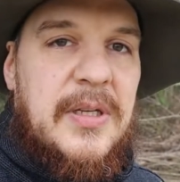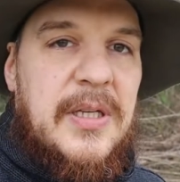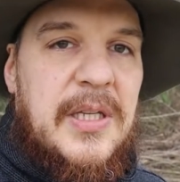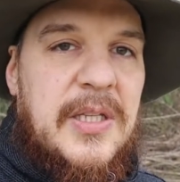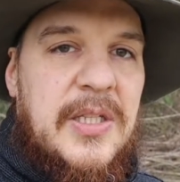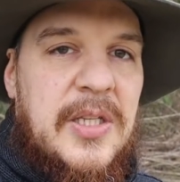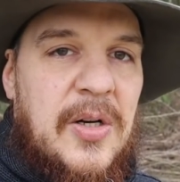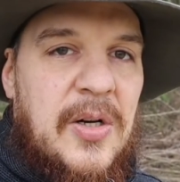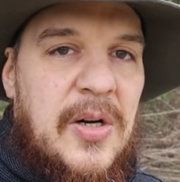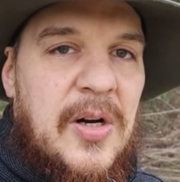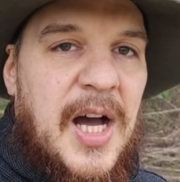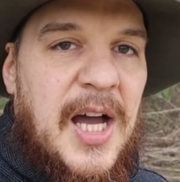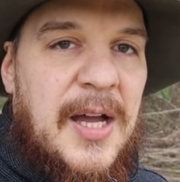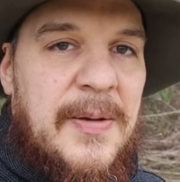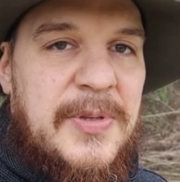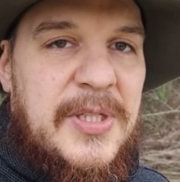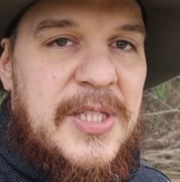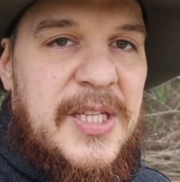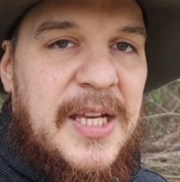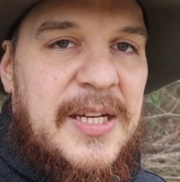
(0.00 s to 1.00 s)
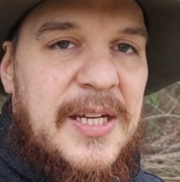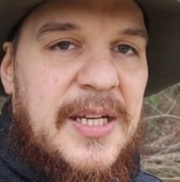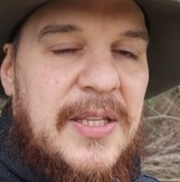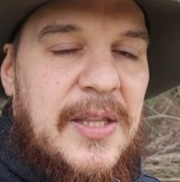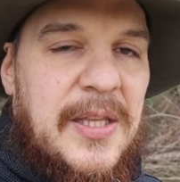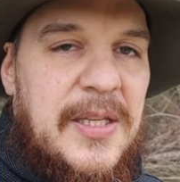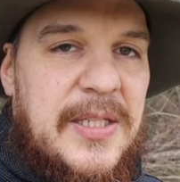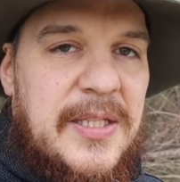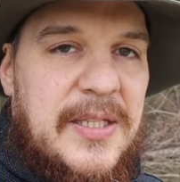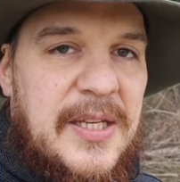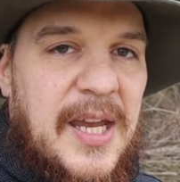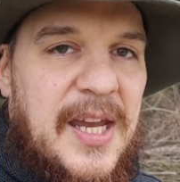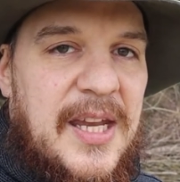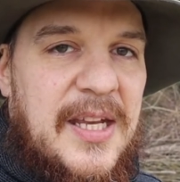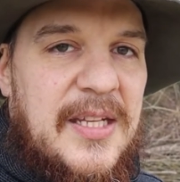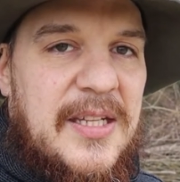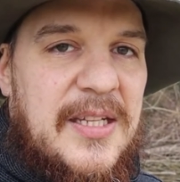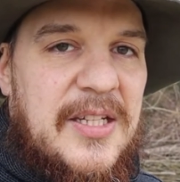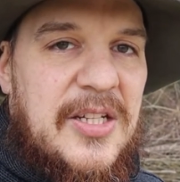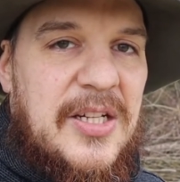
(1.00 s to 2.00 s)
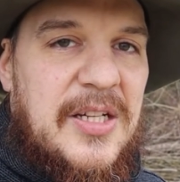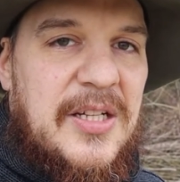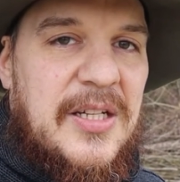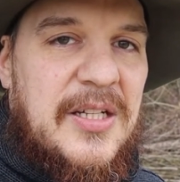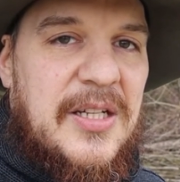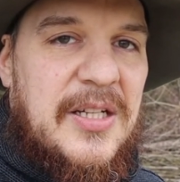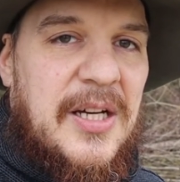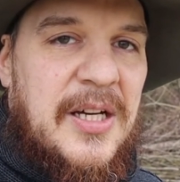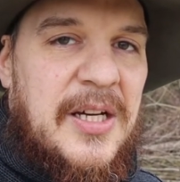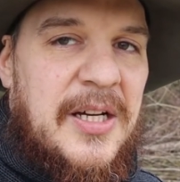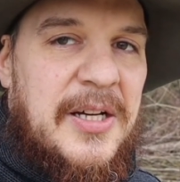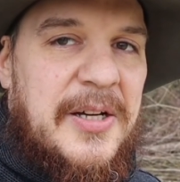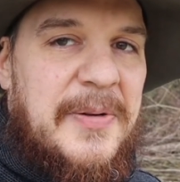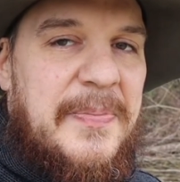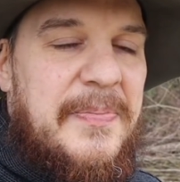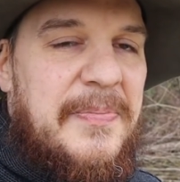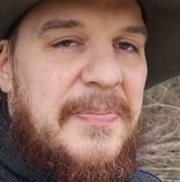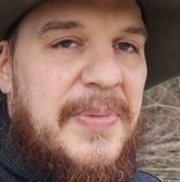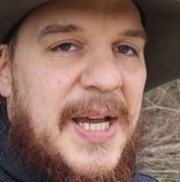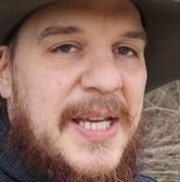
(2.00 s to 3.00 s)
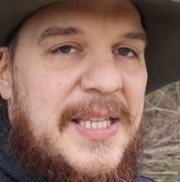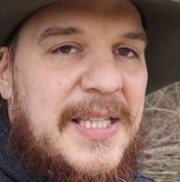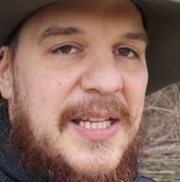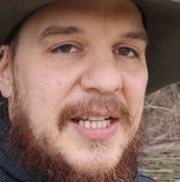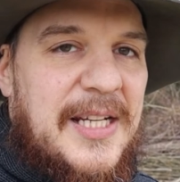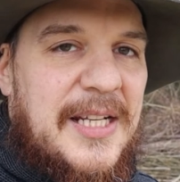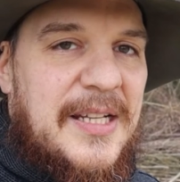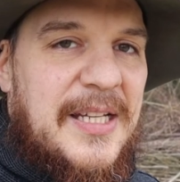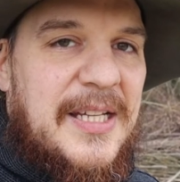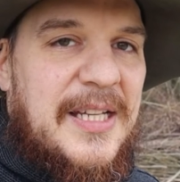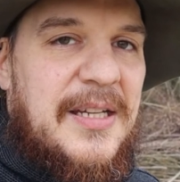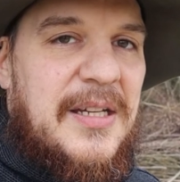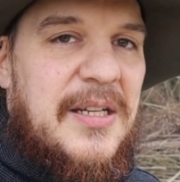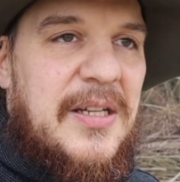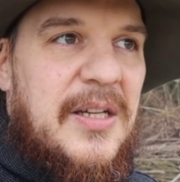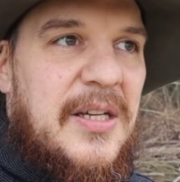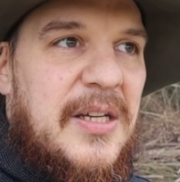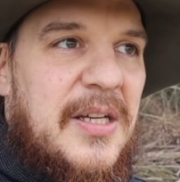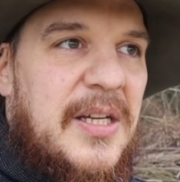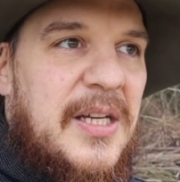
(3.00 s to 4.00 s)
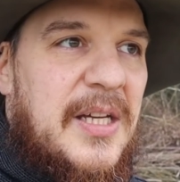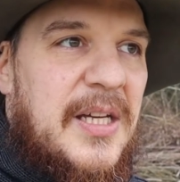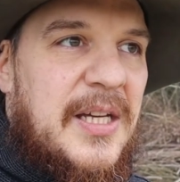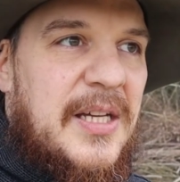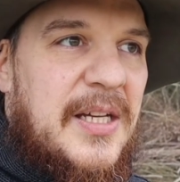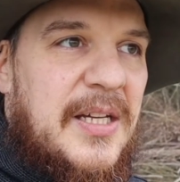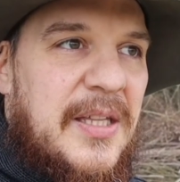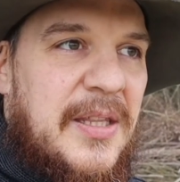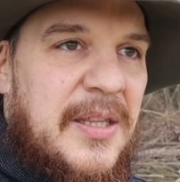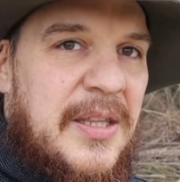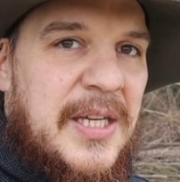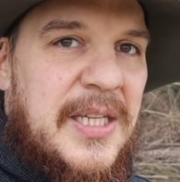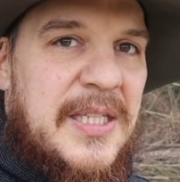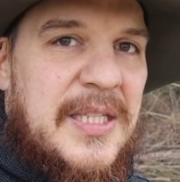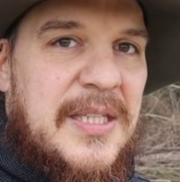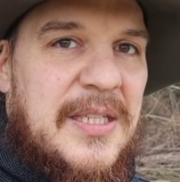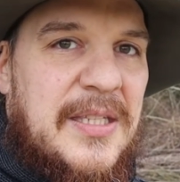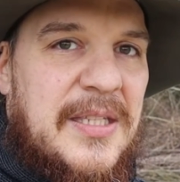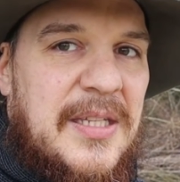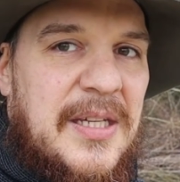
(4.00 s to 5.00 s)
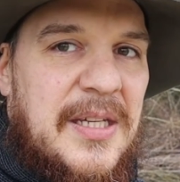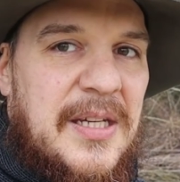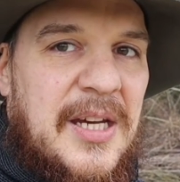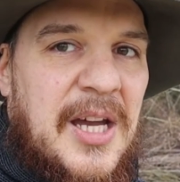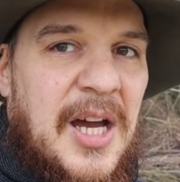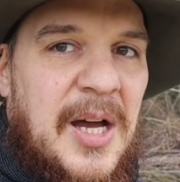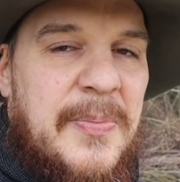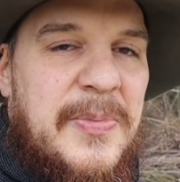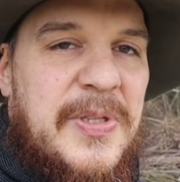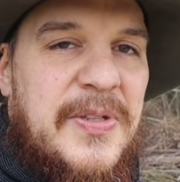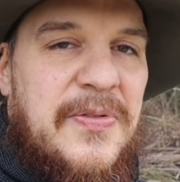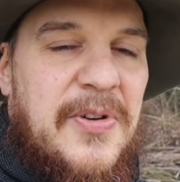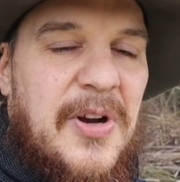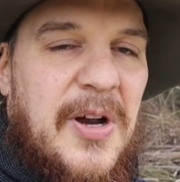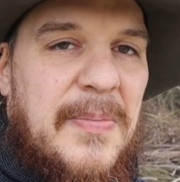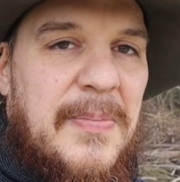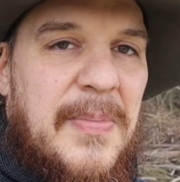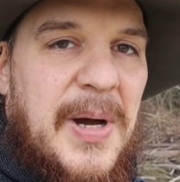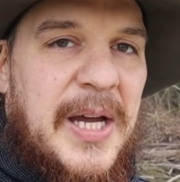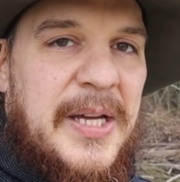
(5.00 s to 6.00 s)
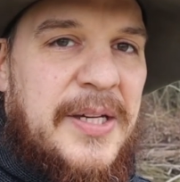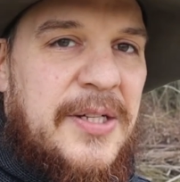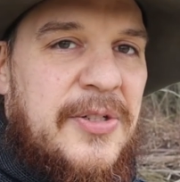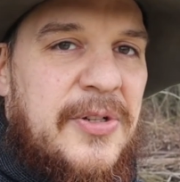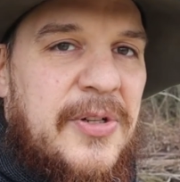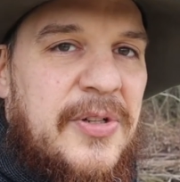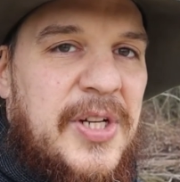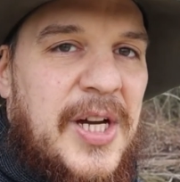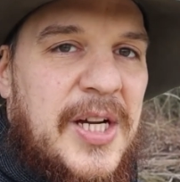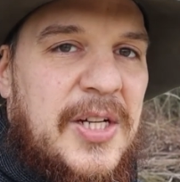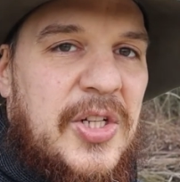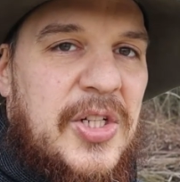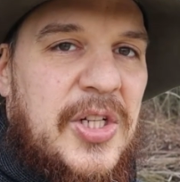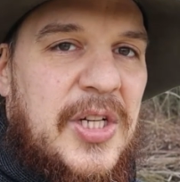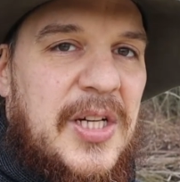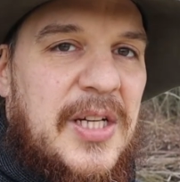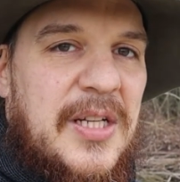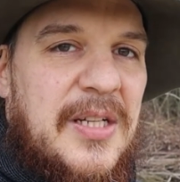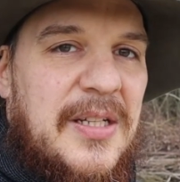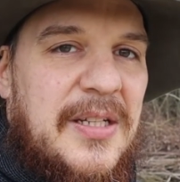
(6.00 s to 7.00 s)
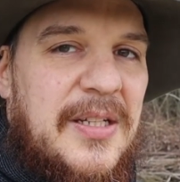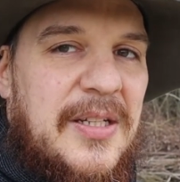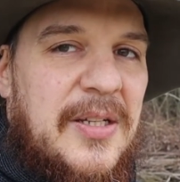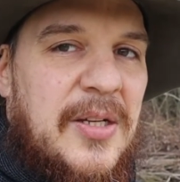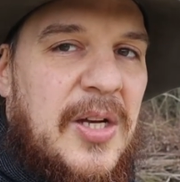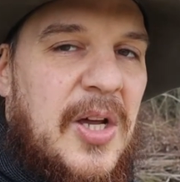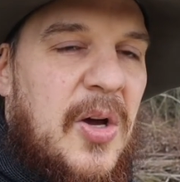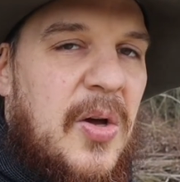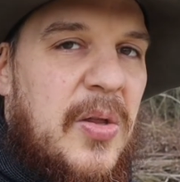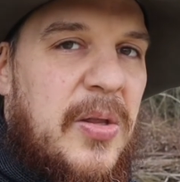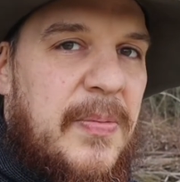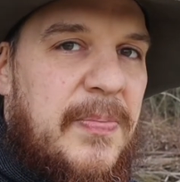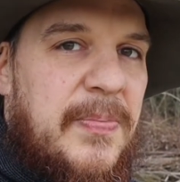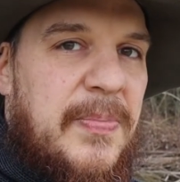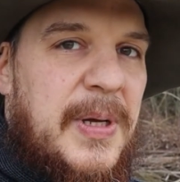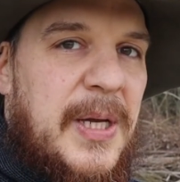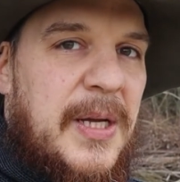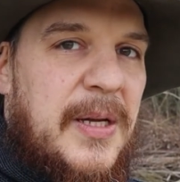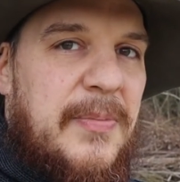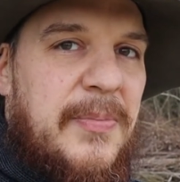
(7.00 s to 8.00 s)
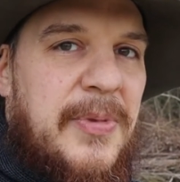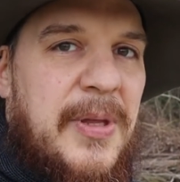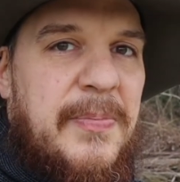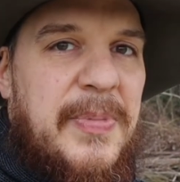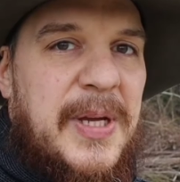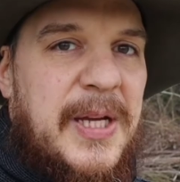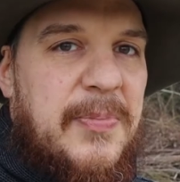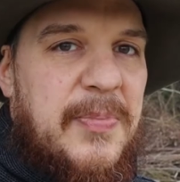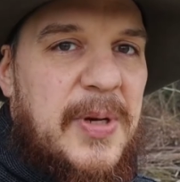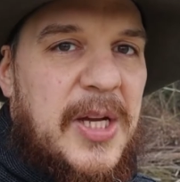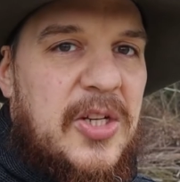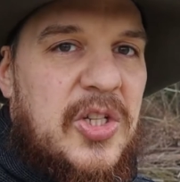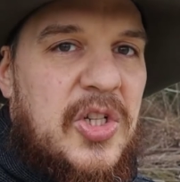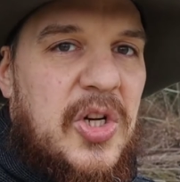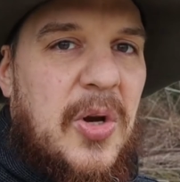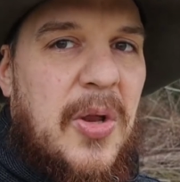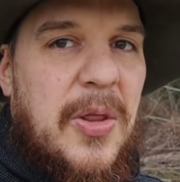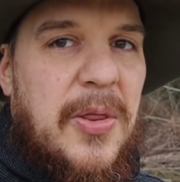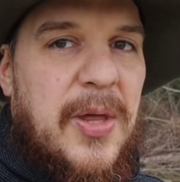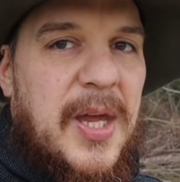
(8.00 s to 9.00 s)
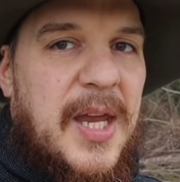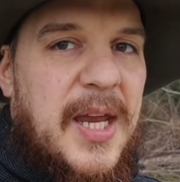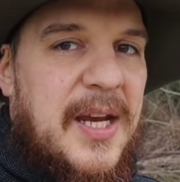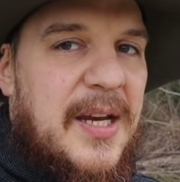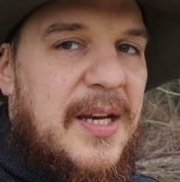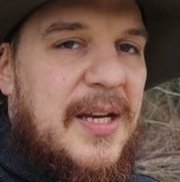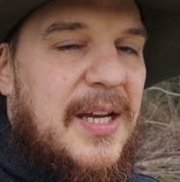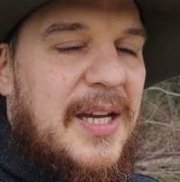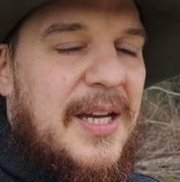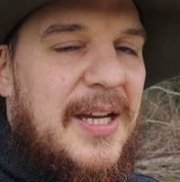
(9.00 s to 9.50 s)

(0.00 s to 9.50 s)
So I'm setting the stage. Basically, this comes from my introduction, the big picture thing.